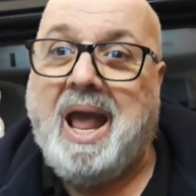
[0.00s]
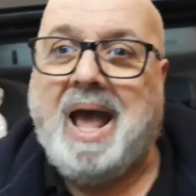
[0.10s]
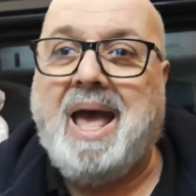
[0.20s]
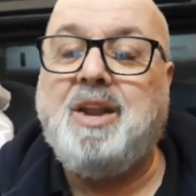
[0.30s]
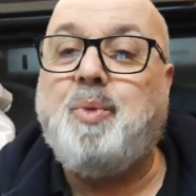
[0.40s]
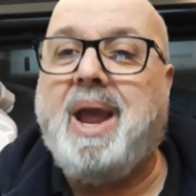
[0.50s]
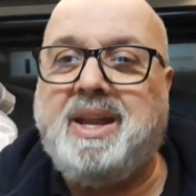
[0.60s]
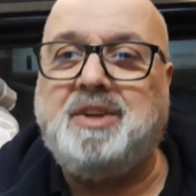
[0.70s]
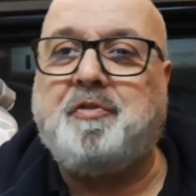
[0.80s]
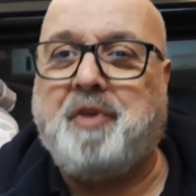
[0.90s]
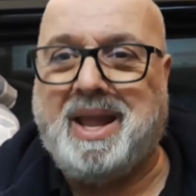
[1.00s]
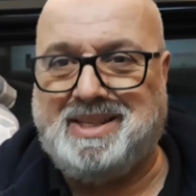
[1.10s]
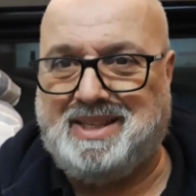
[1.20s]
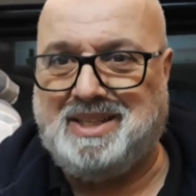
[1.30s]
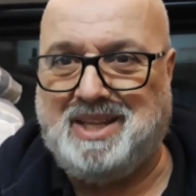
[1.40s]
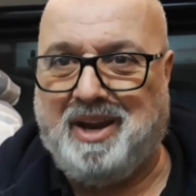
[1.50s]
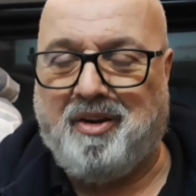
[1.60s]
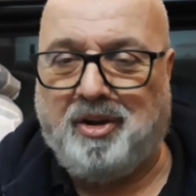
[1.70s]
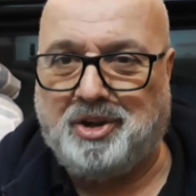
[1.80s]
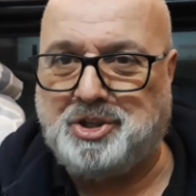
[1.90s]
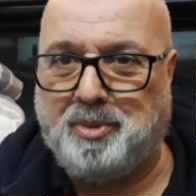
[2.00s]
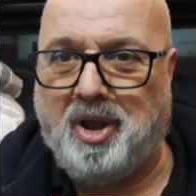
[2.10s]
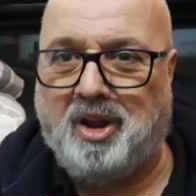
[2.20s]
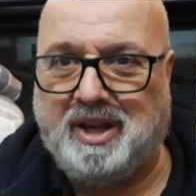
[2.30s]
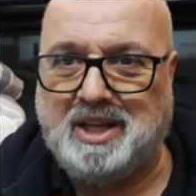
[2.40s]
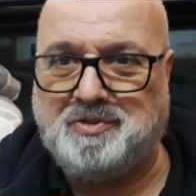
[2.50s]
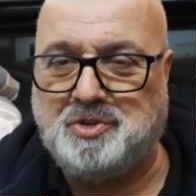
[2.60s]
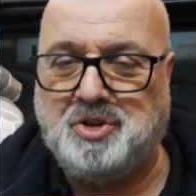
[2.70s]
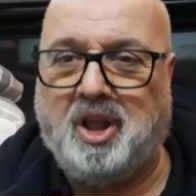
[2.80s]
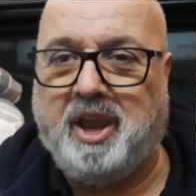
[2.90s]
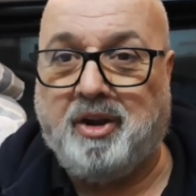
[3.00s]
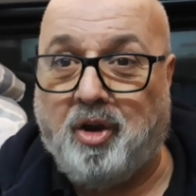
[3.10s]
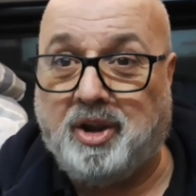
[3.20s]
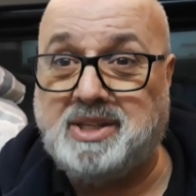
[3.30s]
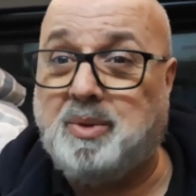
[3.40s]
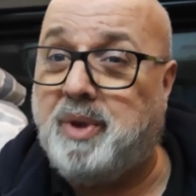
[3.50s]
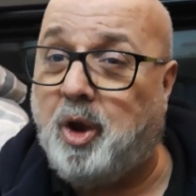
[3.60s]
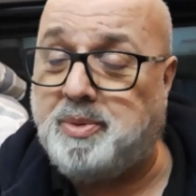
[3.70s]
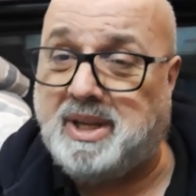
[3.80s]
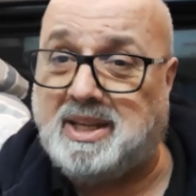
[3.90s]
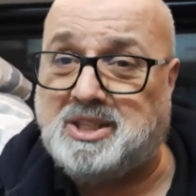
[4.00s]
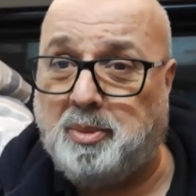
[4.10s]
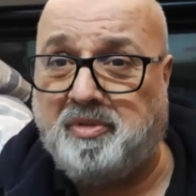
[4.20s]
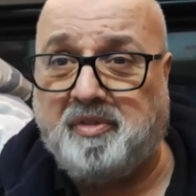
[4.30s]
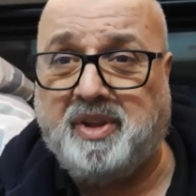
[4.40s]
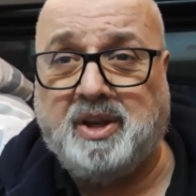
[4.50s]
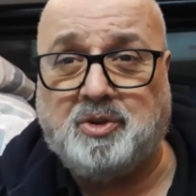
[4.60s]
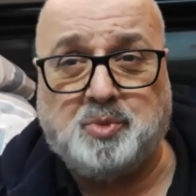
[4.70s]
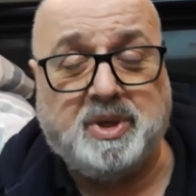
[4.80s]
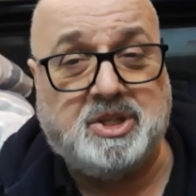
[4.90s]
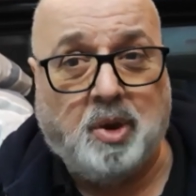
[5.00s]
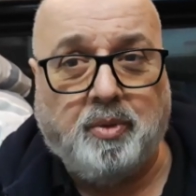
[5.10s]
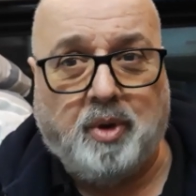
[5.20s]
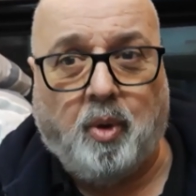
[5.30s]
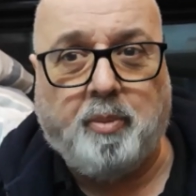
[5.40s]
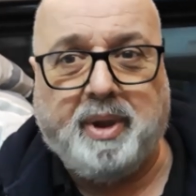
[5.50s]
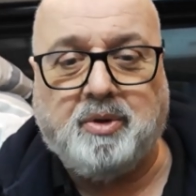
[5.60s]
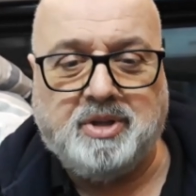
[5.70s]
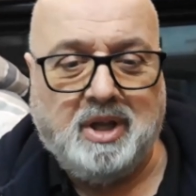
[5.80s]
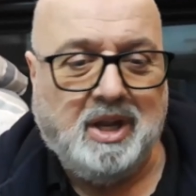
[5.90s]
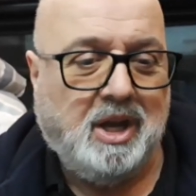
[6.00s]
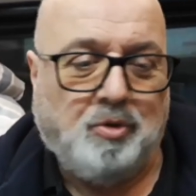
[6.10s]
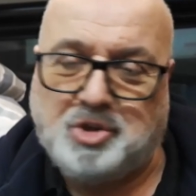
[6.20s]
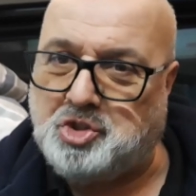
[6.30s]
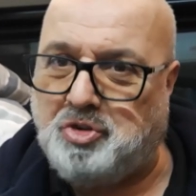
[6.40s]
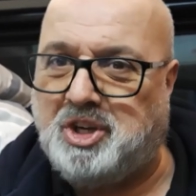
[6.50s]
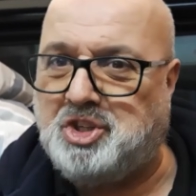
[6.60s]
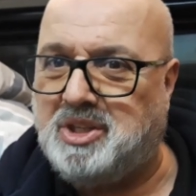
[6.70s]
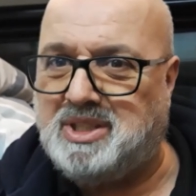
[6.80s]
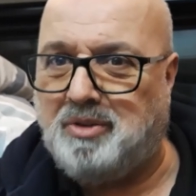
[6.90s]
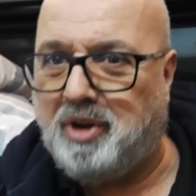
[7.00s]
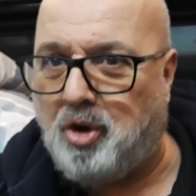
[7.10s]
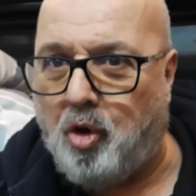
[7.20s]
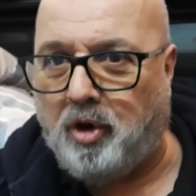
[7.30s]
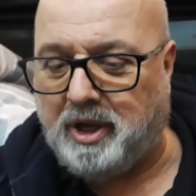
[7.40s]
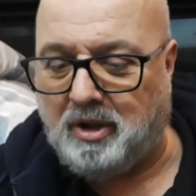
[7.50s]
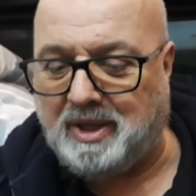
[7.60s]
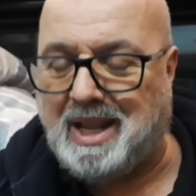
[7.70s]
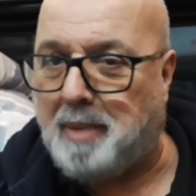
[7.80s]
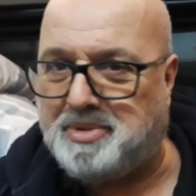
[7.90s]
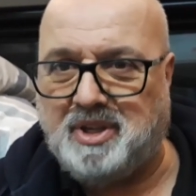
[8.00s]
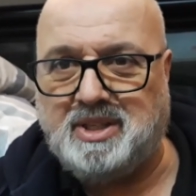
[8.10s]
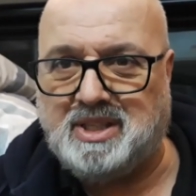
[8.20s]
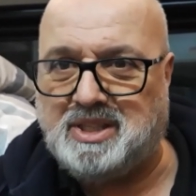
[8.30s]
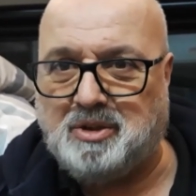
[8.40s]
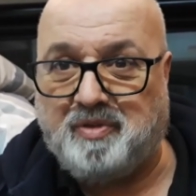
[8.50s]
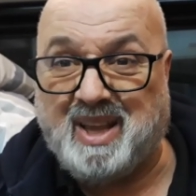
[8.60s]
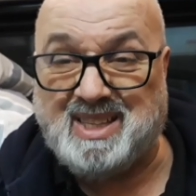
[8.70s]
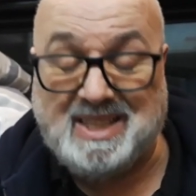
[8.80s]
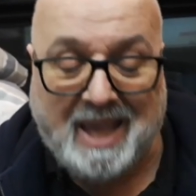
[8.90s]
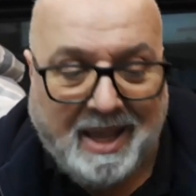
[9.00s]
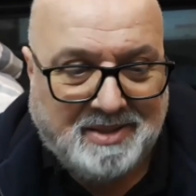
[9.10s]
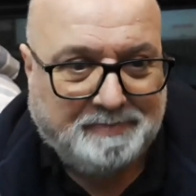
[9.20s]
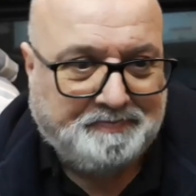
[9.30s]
And we're heading to France this year on our summer holidays for July and August, and we hope to get some of the videos we don't know about, restrictions in recording on campsites and stuff as yet.